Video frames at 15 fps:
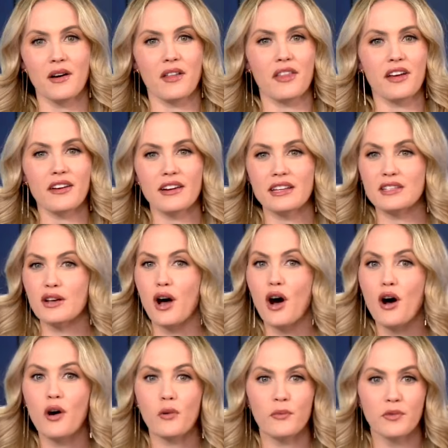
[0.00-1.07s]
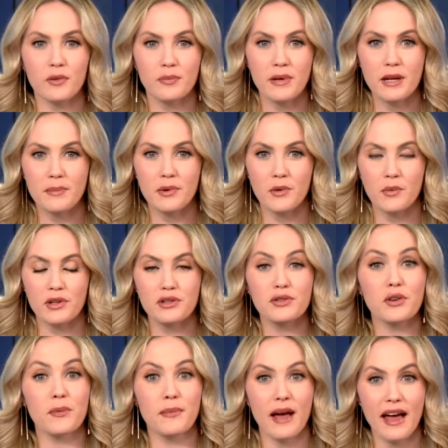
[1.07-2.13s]
there is hope for people with
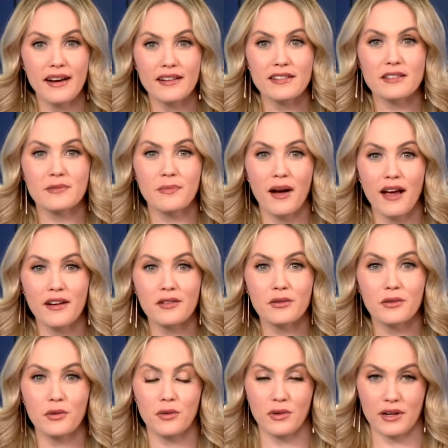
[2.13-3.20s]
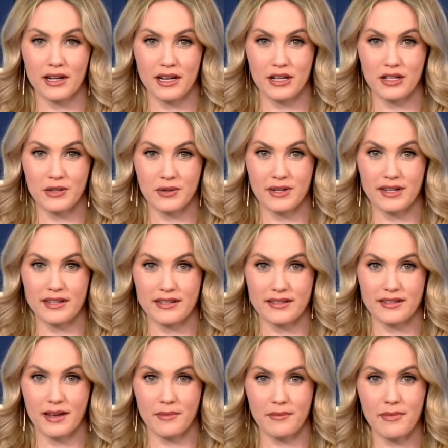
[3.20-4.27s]
traumatic spinal cord
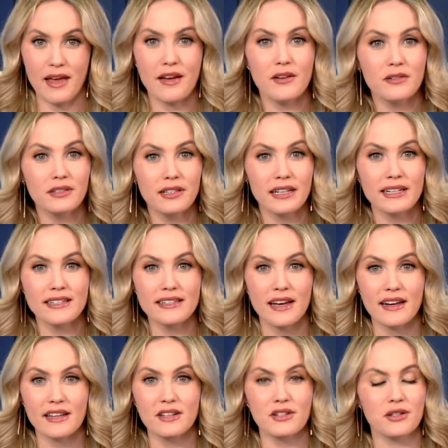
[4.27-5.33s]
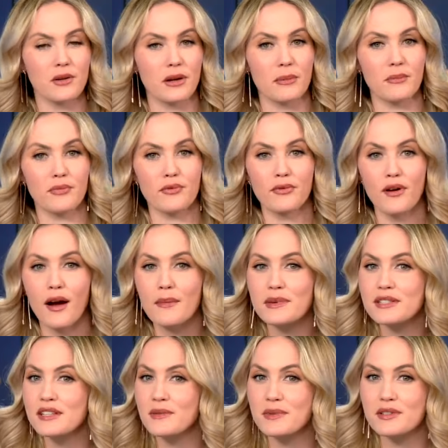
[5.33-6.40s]
injuries. A Mayo Clinic study is showing
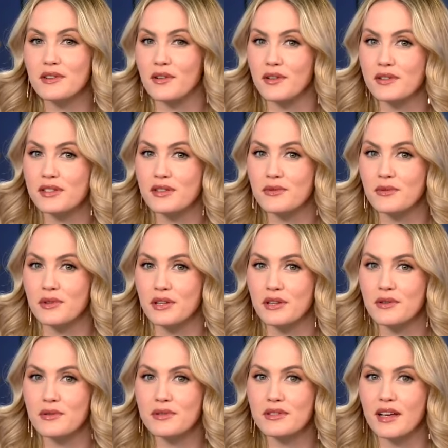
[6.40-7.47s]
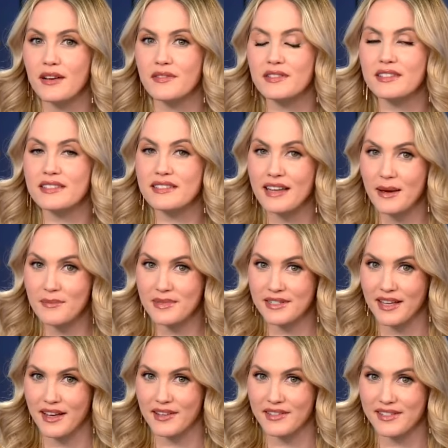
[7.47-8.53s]
promising results through the use of stem
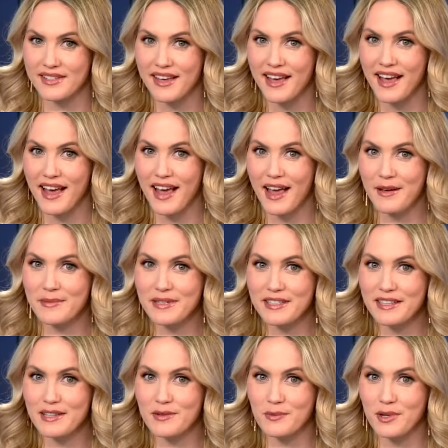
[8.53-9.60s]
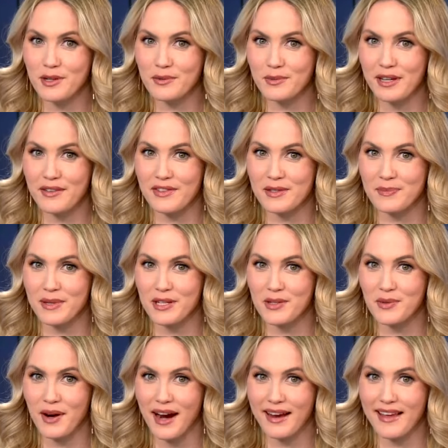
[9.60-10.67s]
cells. ABC's Will Reeve has been
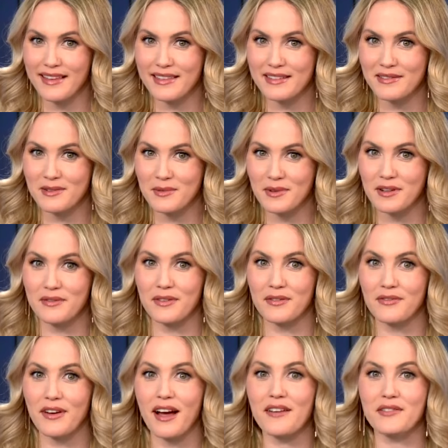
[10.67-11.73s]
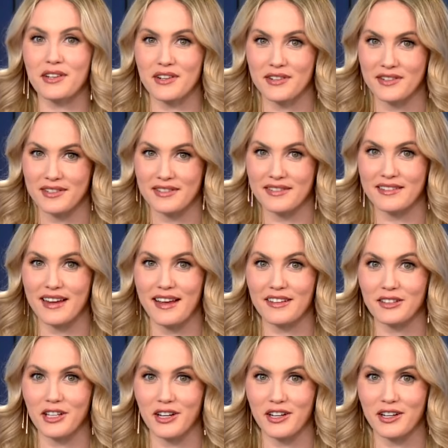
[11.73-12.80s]
tracking the story for five years. Take
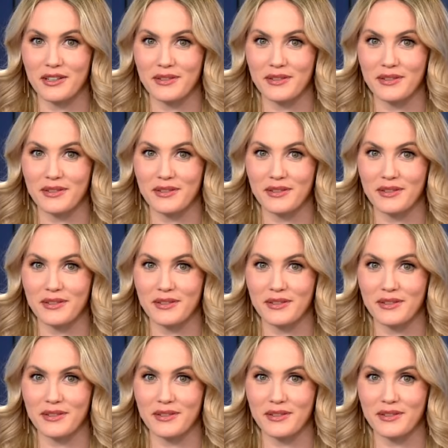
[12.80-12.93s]
a look.